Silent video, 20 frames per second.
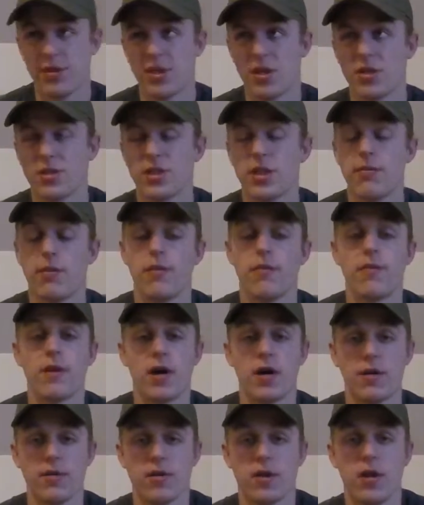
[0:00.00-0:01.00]
no
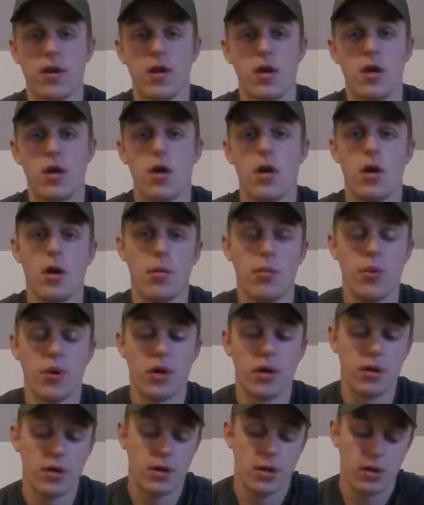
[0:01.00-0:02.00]
75.
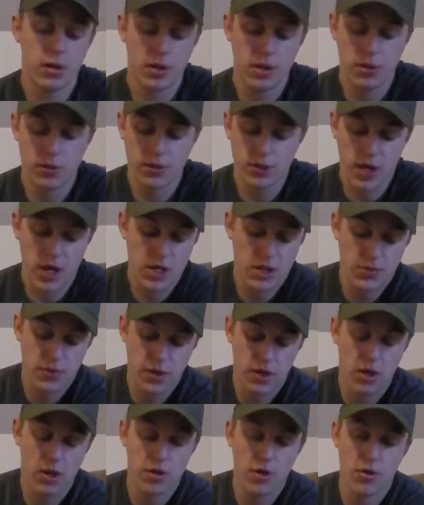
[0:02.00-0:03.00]
But I spent
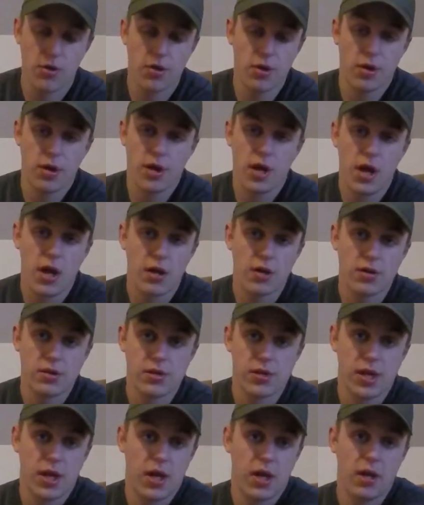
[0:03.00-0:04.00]

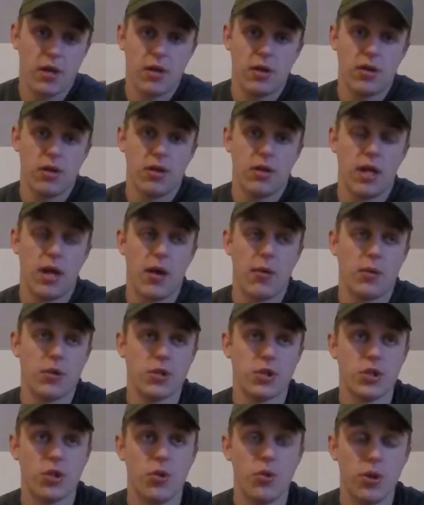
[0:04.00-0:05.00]
$130, and that
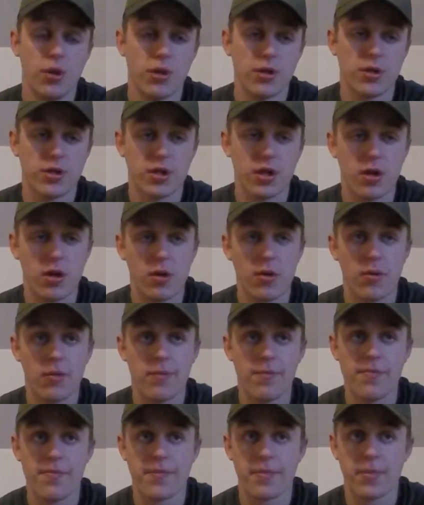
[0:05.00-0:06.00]
was 2 years ago.
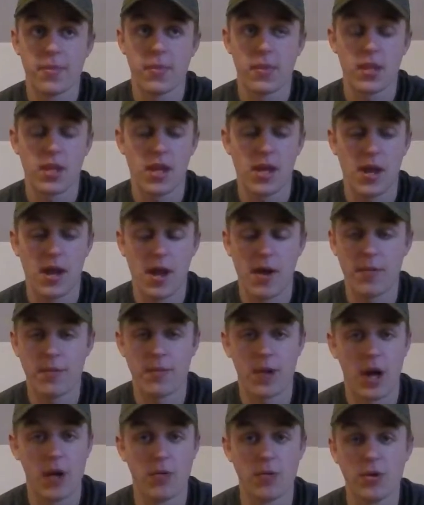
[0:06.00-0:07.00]
And
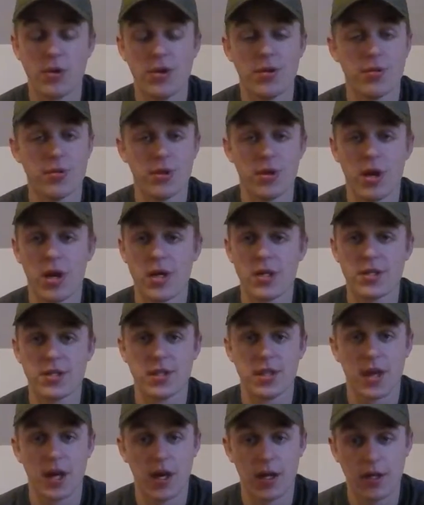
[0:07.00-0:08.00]
I really realized
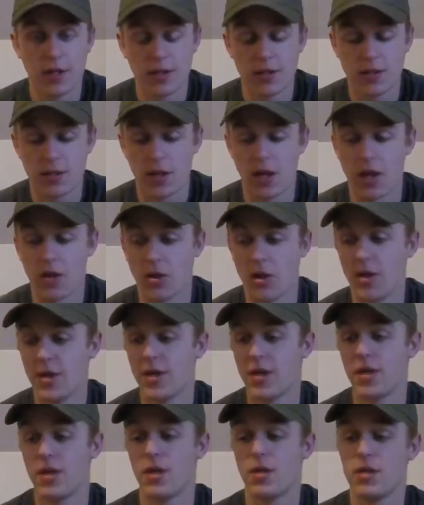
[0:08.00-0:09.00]
that I like
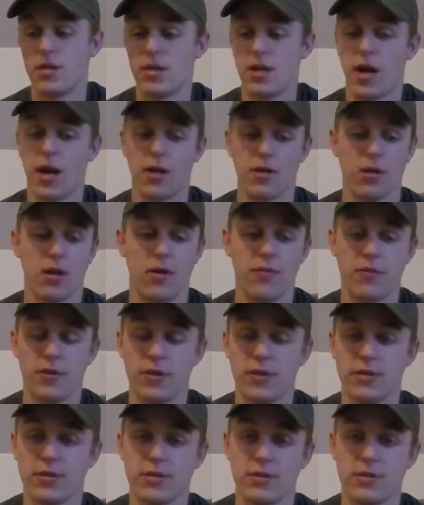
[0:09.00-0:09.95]
it. I love it.